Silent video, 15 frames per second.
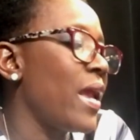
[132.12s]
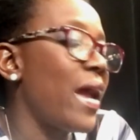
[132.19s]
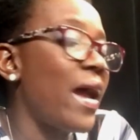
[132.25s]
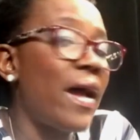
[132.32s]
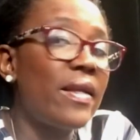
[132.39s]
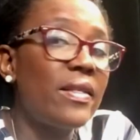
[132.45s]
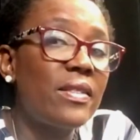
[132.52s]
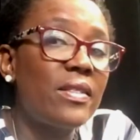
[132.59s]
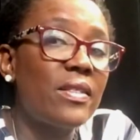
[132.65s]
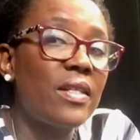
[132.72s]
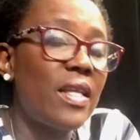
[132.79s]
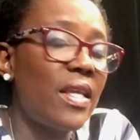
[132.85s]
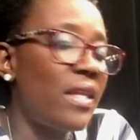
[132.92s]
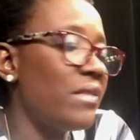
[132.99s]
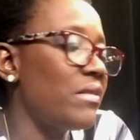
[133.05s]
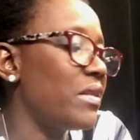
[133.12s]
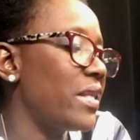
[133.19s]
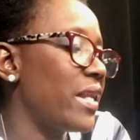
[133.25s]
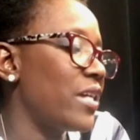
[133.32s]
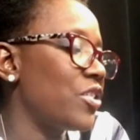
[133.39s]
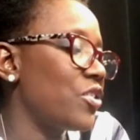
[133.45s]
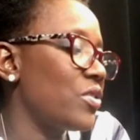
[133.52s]
Answer in the
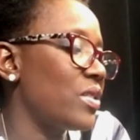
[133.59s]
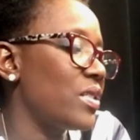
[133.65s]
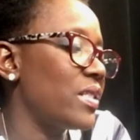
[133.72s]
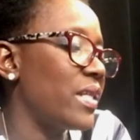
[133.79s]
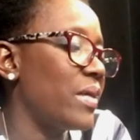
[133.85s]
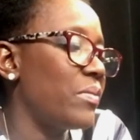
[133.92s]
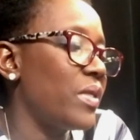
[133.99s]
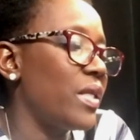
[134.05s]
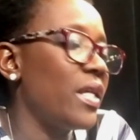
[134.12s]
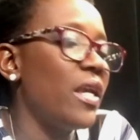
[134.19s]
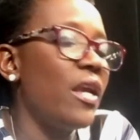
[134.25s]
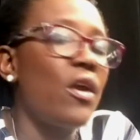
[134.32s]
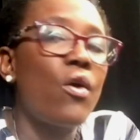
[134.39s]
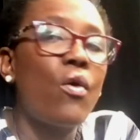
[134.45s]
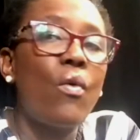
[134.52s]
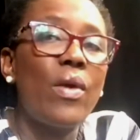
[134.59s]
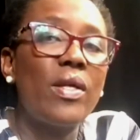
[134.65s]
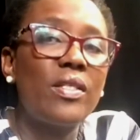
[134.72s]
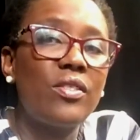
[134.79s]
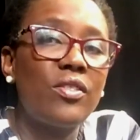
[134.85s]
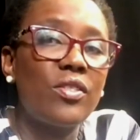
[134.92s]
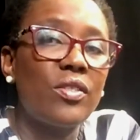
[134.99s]
National Assembly
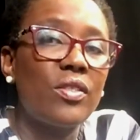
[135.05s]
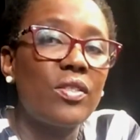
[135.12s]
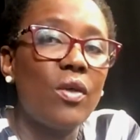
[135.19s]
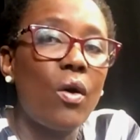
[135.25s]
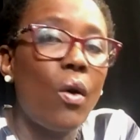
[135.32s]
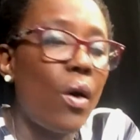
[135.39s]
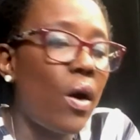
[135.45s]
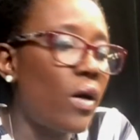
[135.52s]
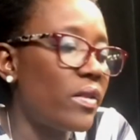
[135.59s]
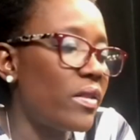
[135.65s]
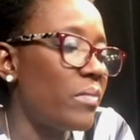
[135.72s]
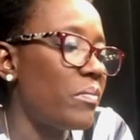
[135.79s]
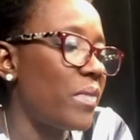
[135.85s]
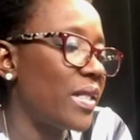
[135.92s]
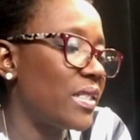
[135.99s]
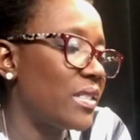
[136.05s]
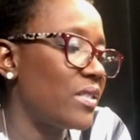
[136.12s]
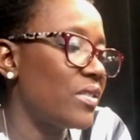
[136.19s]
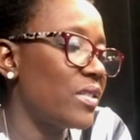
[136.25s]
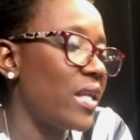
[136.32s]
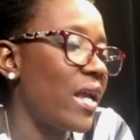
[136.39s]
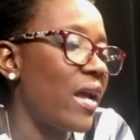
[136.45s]
questions or other
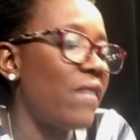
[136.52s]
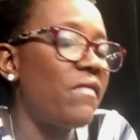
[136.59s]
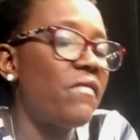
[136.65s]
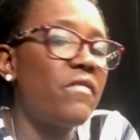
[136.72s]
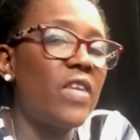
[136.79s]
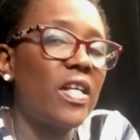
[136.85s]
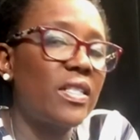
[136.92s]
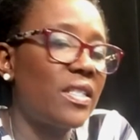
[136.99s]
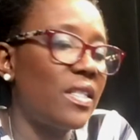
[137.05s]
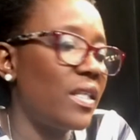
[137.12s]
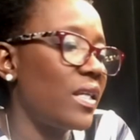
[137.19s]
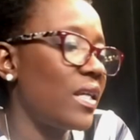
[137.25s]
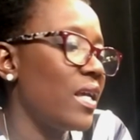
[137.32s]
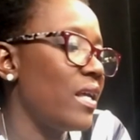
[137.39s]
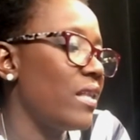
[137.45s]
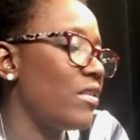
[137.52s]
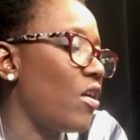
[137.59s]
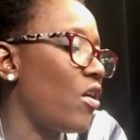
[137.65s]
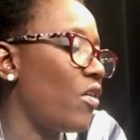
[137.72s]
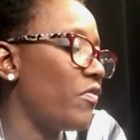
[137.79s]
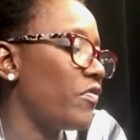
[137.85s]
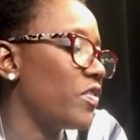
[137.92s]
matters affecting the
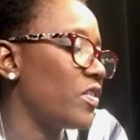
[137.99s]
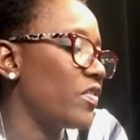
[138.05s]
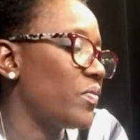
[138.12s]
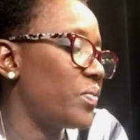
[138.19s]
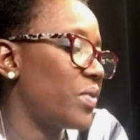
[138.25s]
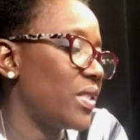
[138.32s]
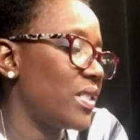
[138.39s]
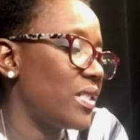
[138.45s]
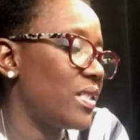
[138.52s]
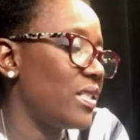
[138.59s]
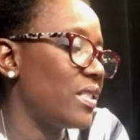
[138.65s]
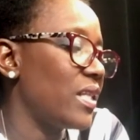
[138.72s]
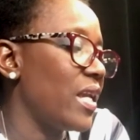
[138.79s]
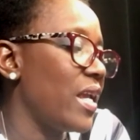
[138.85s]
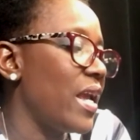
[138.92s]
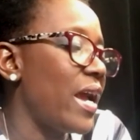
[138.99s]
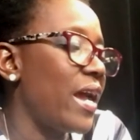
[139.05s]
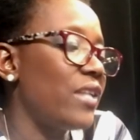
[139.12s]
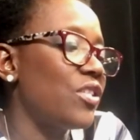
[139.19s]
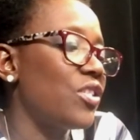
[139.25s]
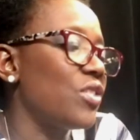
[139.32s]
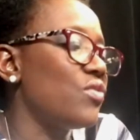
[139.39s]
office of President,
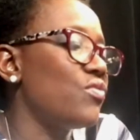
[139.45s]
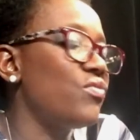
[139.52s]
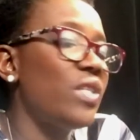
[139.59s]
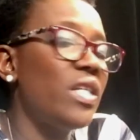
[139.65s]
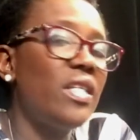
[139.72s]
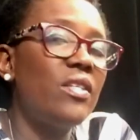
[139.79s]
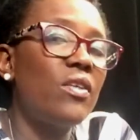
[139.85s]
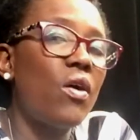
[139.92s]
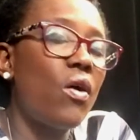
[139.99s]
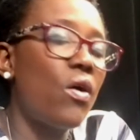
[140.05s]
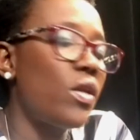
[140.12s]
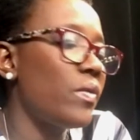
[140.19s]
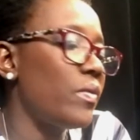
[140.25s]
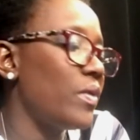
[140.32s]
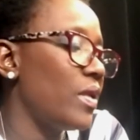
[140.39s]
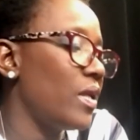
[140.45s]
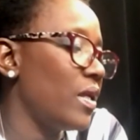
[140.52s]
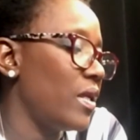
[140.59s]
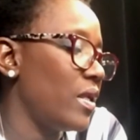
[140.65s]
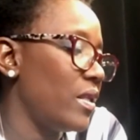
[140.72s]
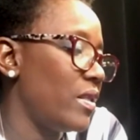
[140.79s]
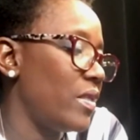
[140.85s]
and shall read on
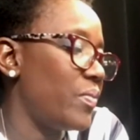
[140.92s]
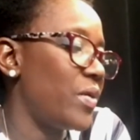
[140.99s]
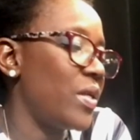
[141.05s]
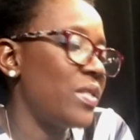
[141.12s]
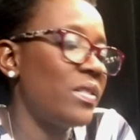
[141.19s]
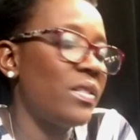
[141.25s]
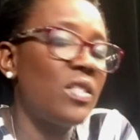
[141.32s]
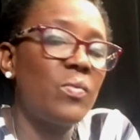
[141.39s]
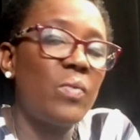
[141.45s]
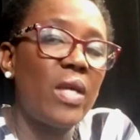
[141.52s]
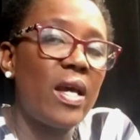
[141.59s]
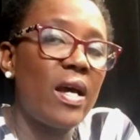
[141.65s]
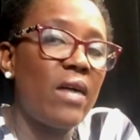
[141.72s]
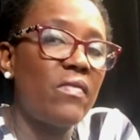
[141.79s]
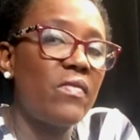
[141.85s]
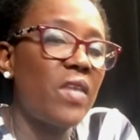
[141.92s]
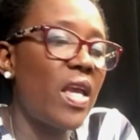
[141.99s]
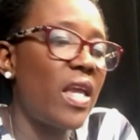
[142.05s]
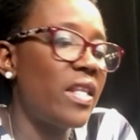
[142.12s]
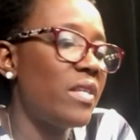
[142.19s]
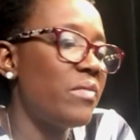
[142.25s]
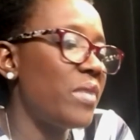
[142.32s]
the President's behalf
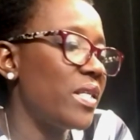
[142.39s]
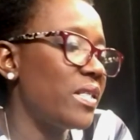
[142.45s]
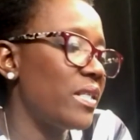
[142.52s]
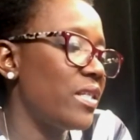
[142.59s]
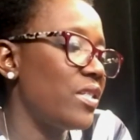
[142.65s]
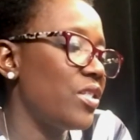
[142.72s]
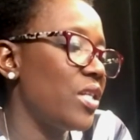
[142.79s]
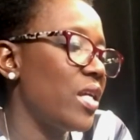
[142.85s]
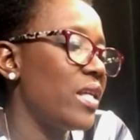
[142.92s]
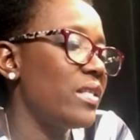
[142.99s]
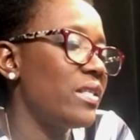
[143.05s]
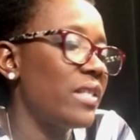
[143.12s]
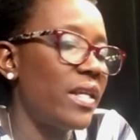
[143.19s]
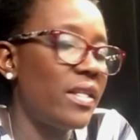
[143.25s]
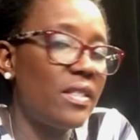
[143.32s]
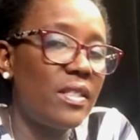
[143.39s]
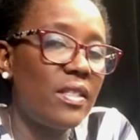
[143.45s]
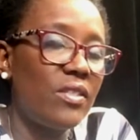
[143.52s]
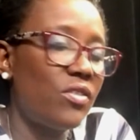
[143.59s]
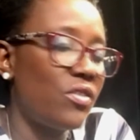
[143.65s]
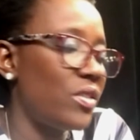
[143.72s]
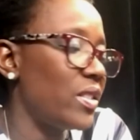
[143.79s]
any message sent
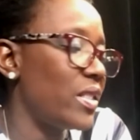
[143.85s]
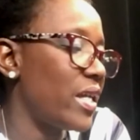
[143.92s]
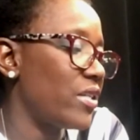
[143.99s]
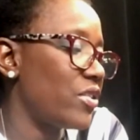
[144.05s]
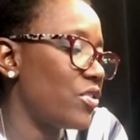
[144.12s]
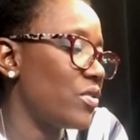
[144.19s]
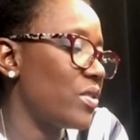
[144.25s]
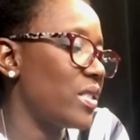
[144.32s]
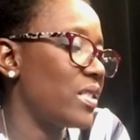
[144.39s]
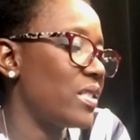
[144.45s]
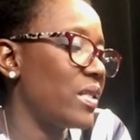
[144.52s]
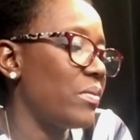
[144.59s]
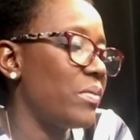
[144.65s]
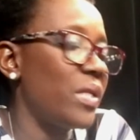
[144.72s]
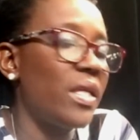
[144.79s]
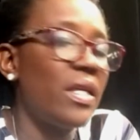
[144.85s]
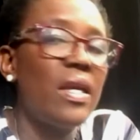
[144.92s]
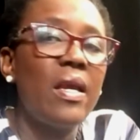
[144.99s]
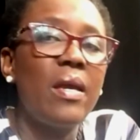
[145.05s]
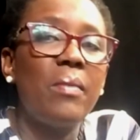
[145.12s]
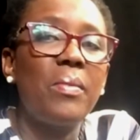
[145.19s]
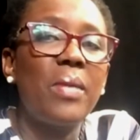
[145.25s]
to the National Assembly
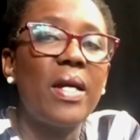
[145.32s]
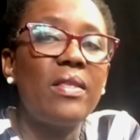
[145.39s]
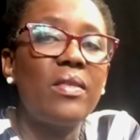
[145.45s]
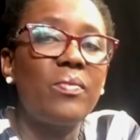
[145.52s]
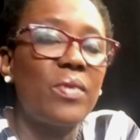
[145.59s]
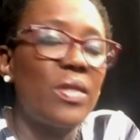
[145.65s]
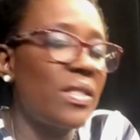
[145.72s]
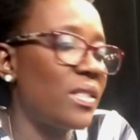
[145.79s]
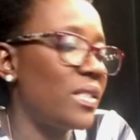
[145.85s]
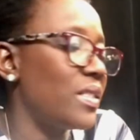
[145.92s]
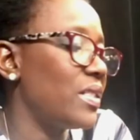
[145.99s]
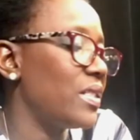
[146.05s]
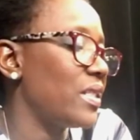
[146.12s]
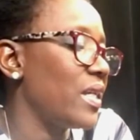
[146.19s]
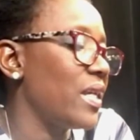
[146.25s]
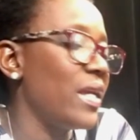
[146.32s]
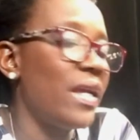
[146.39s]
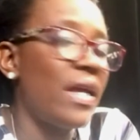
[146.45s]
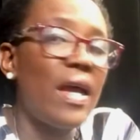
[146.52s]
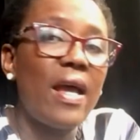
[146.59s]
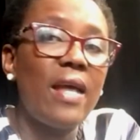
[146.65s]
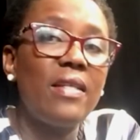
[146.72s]
by the President.
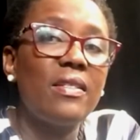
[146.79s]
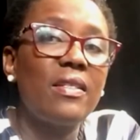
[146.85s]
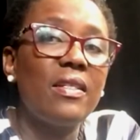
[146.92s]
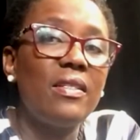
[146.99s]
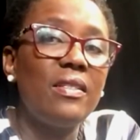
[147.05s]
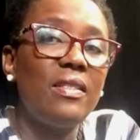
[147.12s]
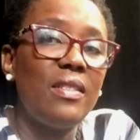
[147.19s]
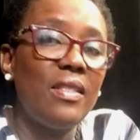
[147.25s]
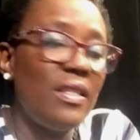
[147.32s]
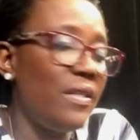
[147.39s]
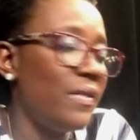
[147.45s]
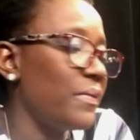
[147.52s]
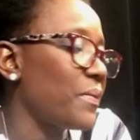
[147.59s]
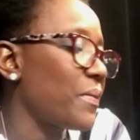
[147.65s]
And d.